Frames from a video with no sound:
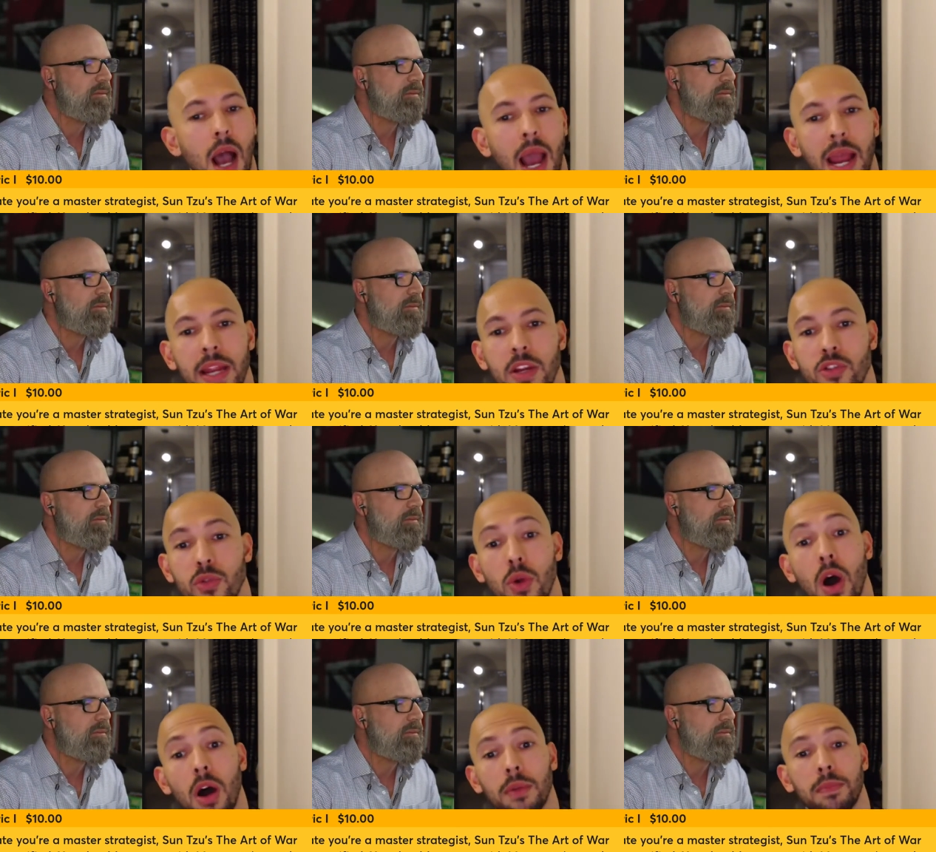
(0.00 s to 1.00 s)
Speaker 1: I
Speaker 2: do
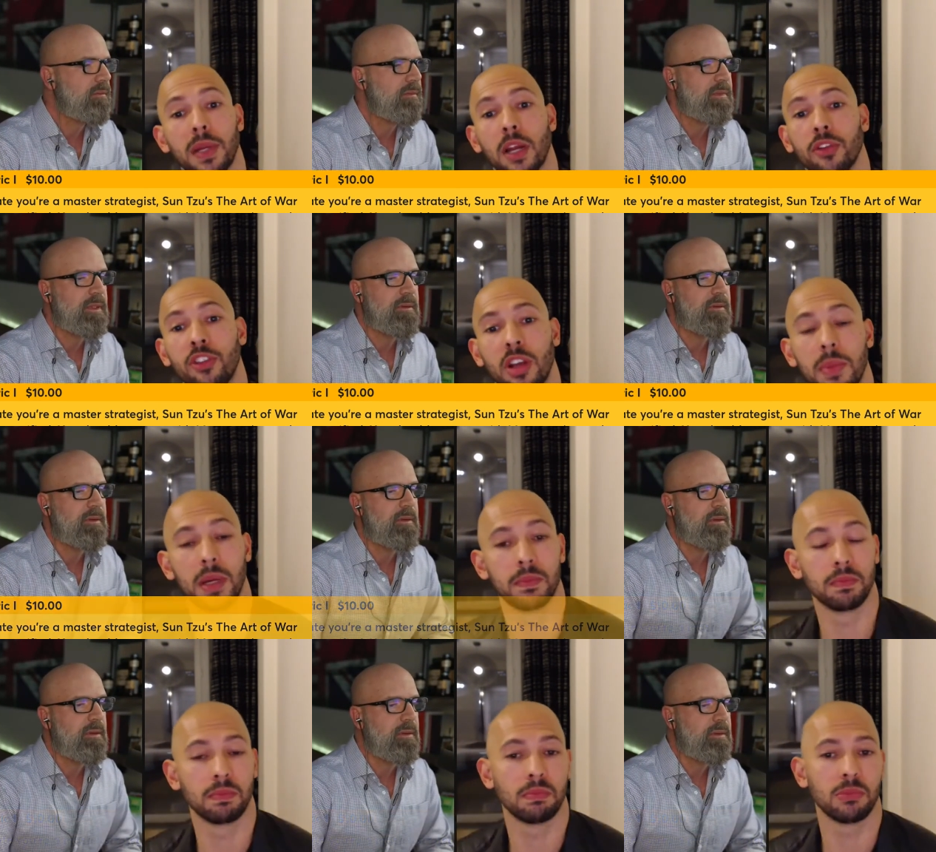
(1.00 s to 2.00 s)
not, but I'll check him out
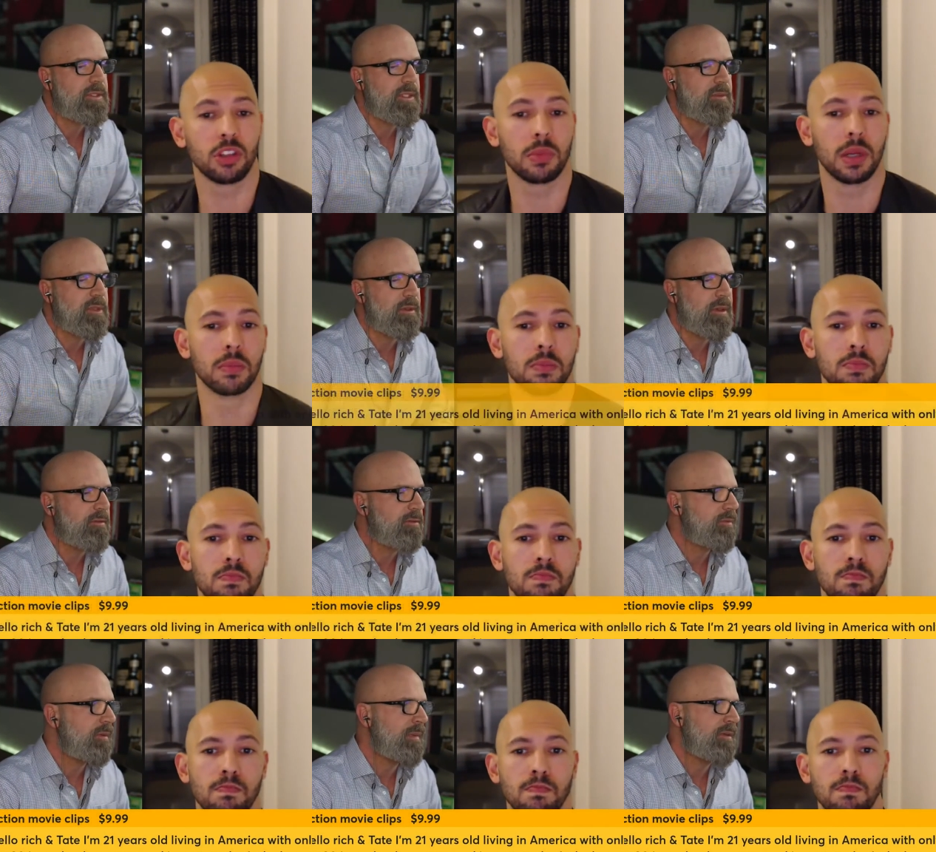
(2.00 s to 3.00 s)
Speaker 1: check them out.
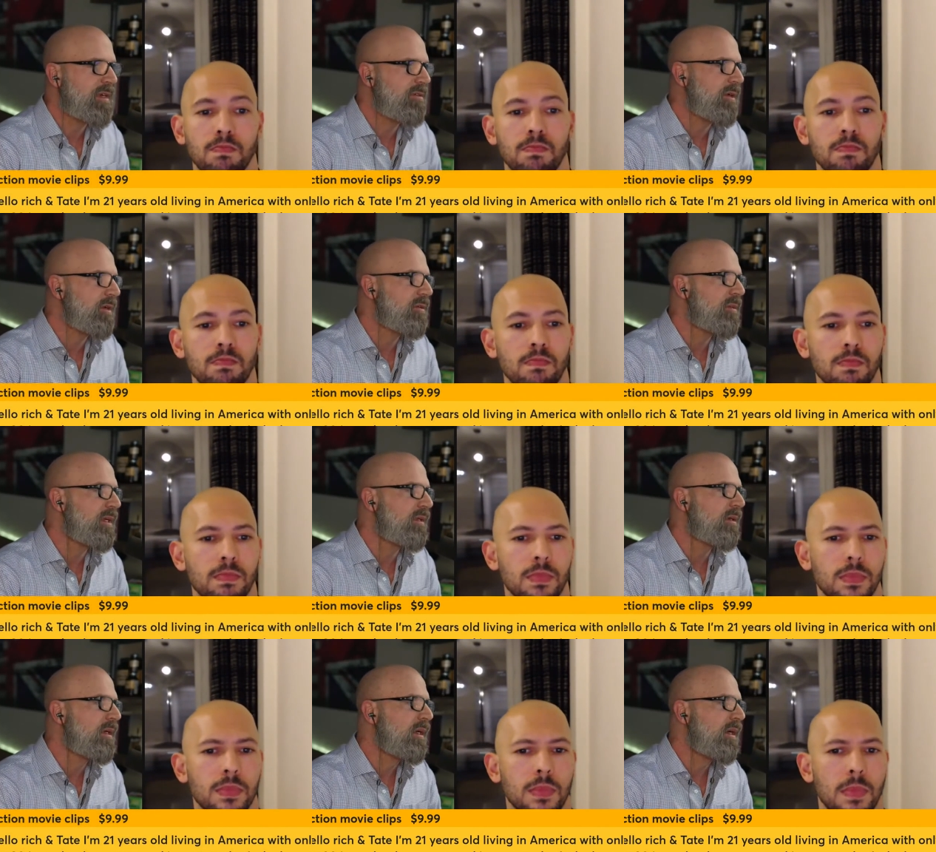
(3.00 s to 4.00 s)
I've I've never heard of them
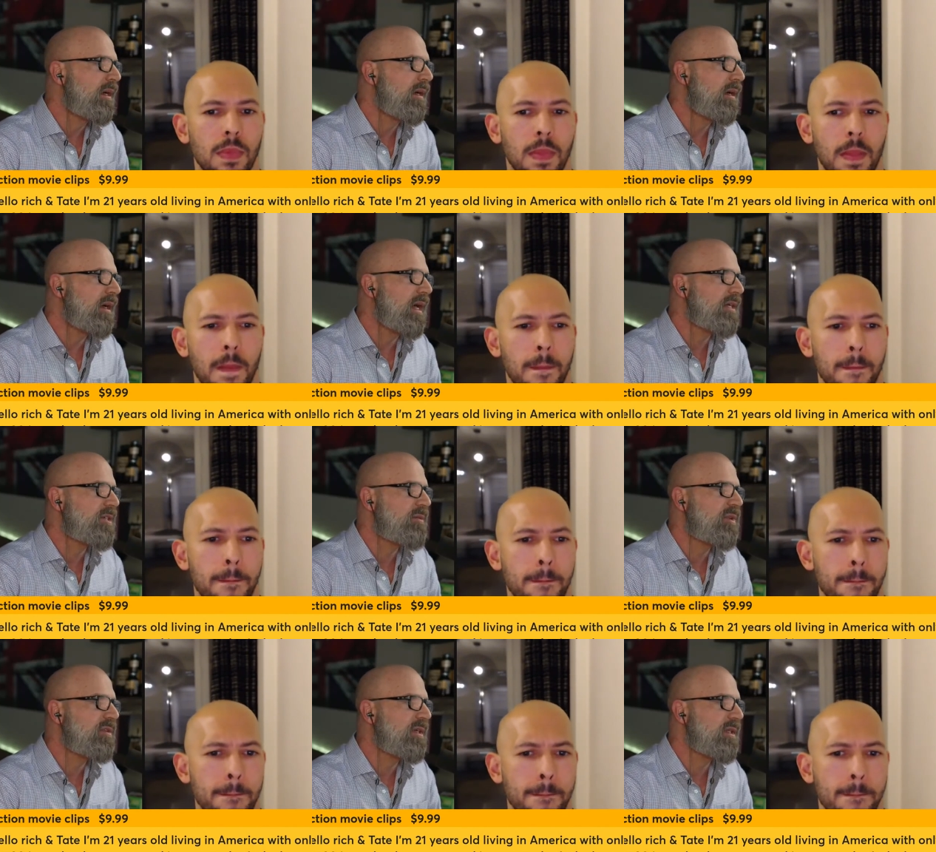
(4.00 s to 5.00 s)
either. Uh, Action
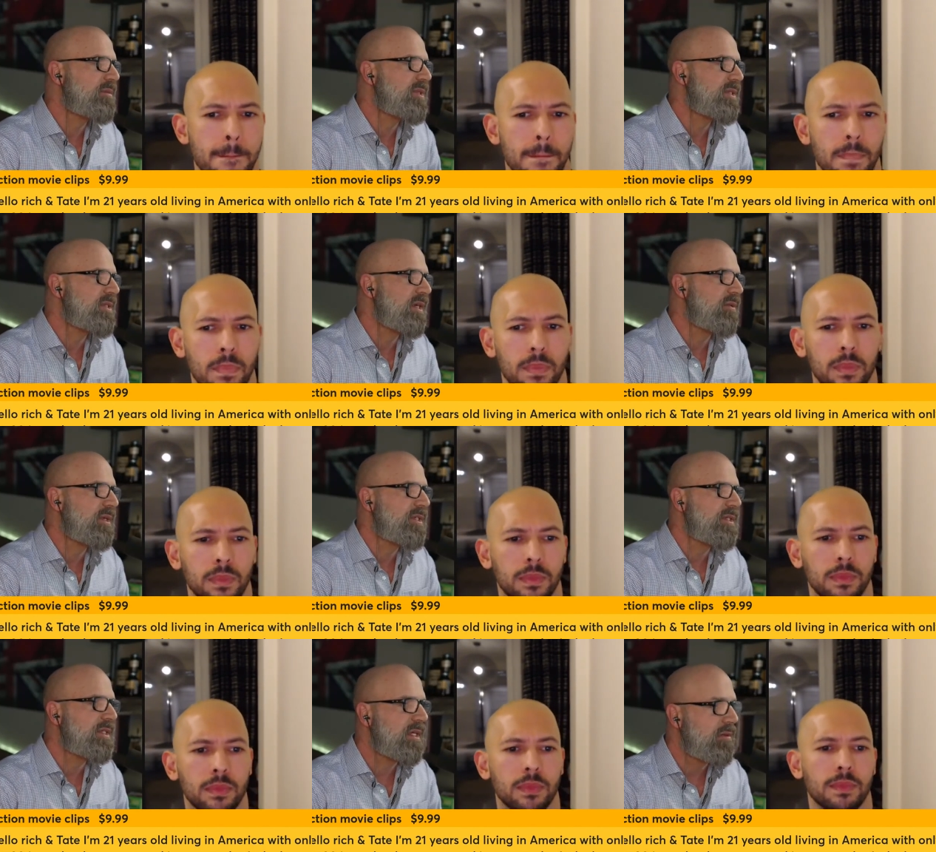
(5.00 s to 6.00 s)
Movie Clip says, "Hey,
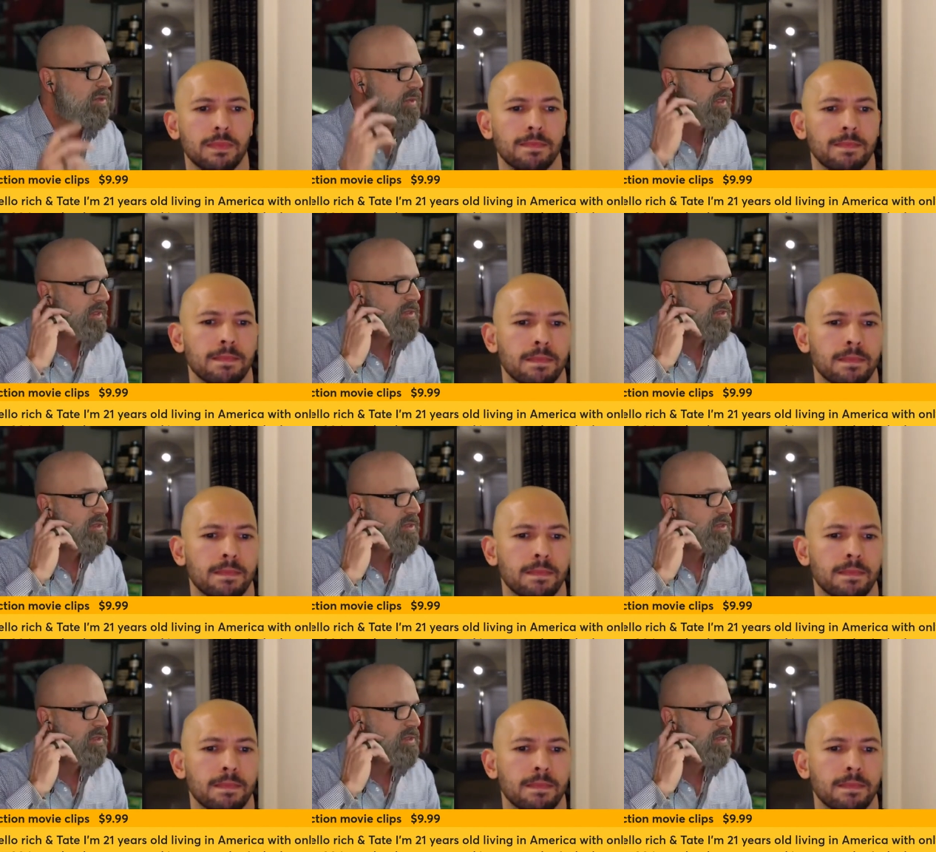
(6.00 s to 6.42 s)
Rich and Tatum, 20